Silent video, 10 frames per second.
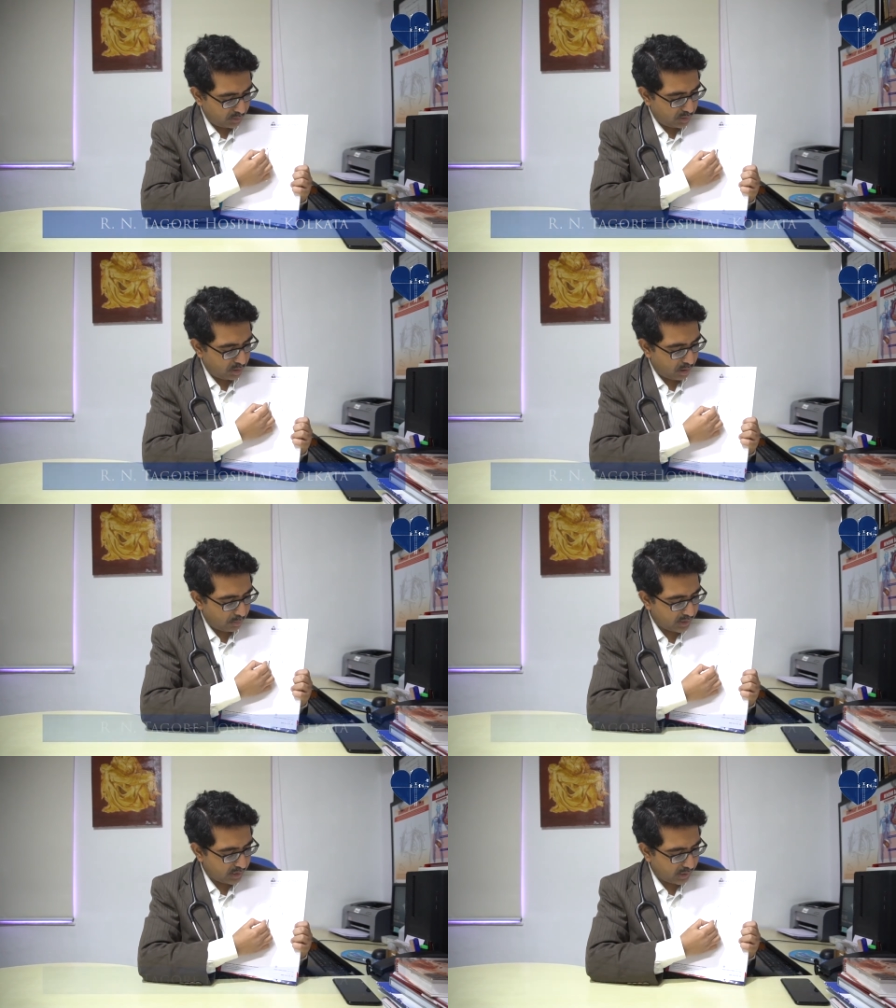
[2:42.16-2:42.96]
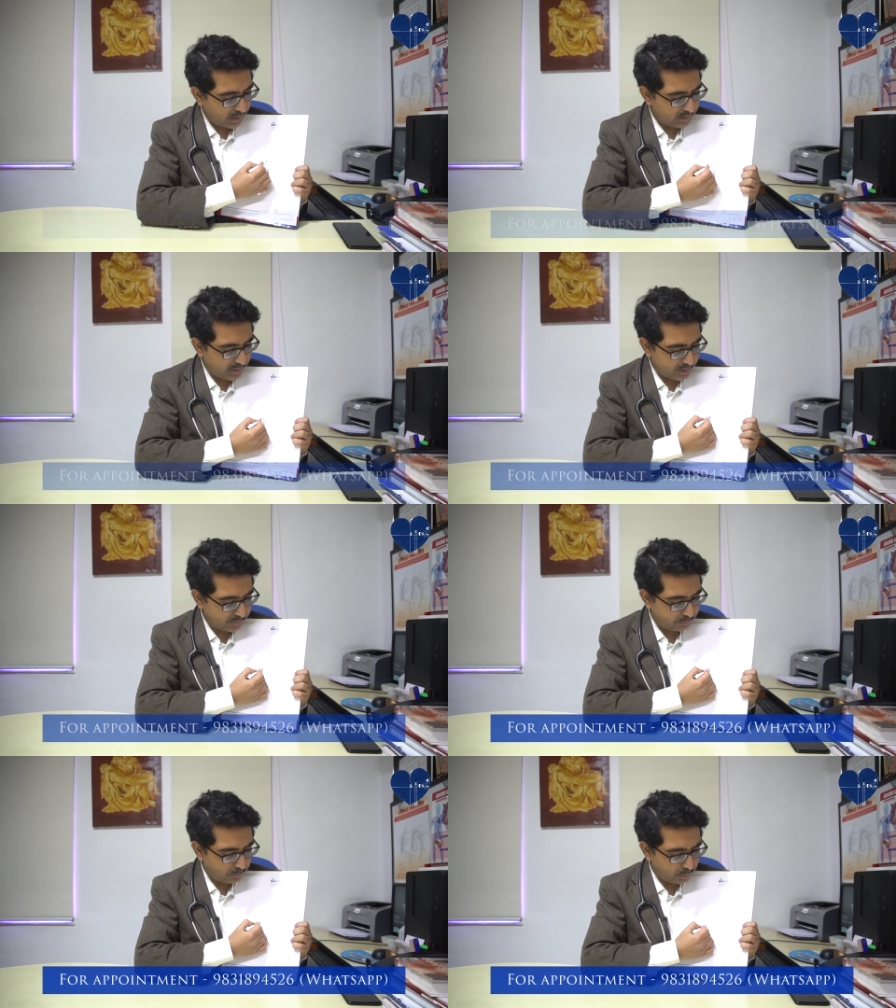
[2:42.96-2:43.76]
Now our heart has
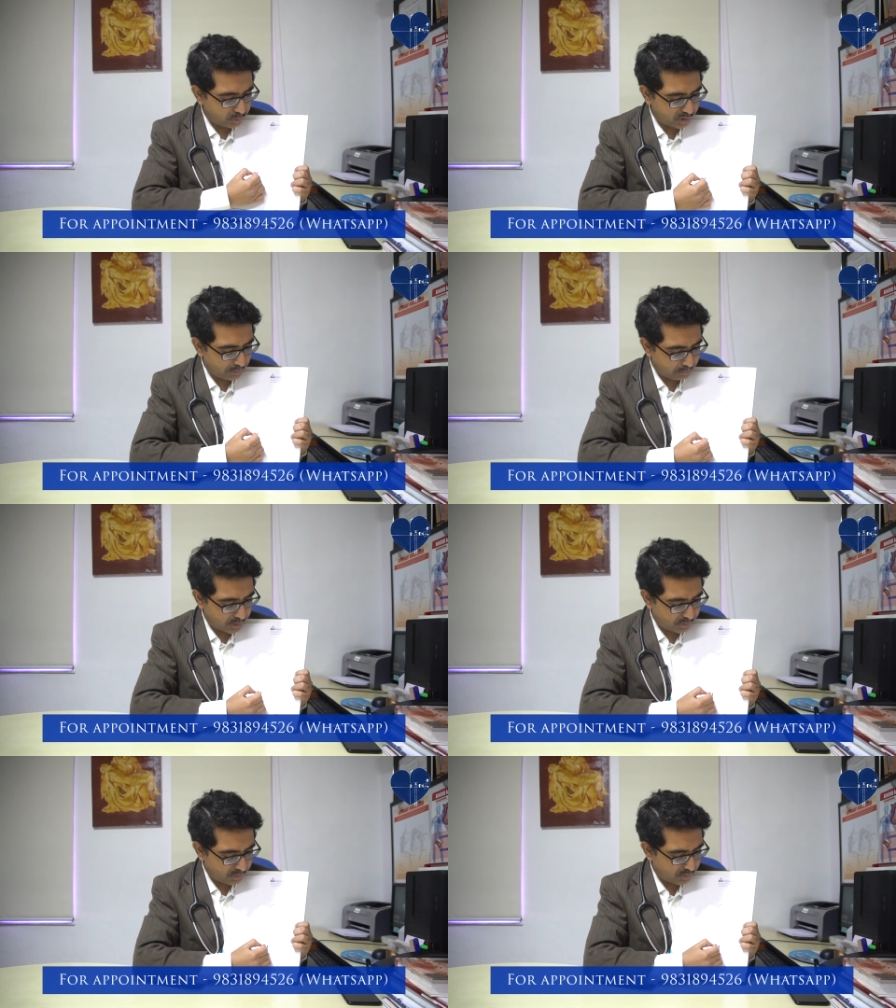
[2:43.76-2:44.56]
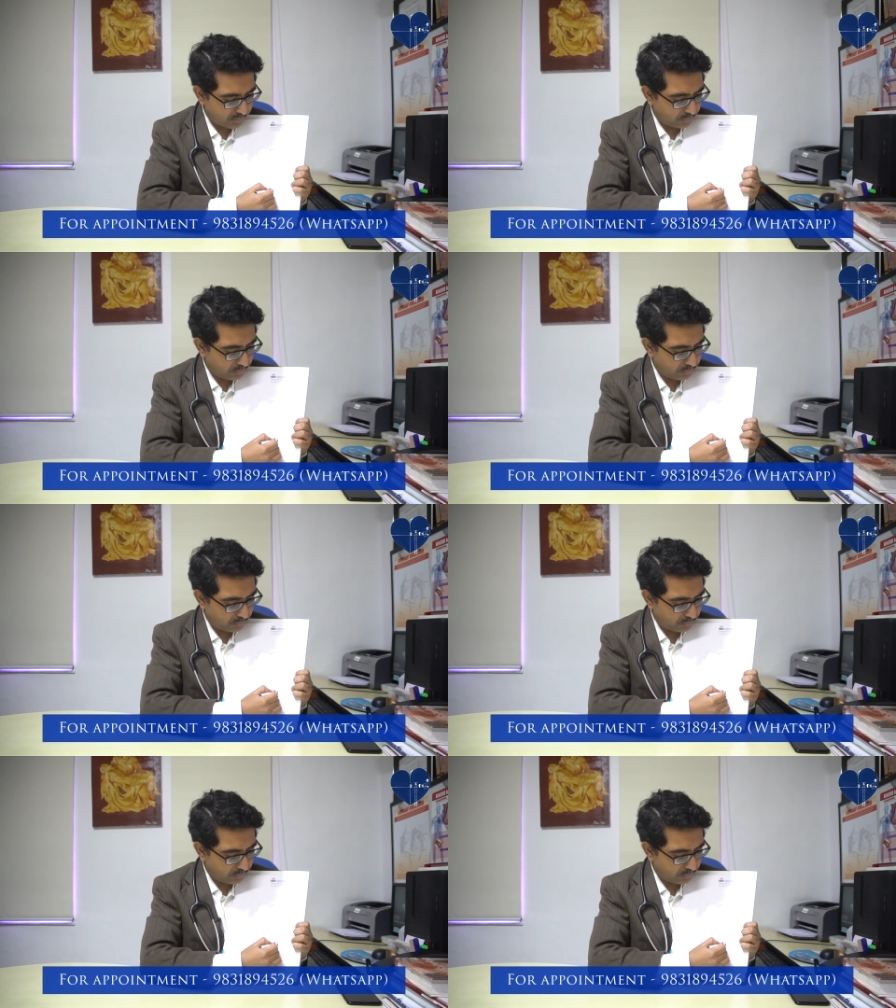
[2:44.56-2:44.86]
4 chambers.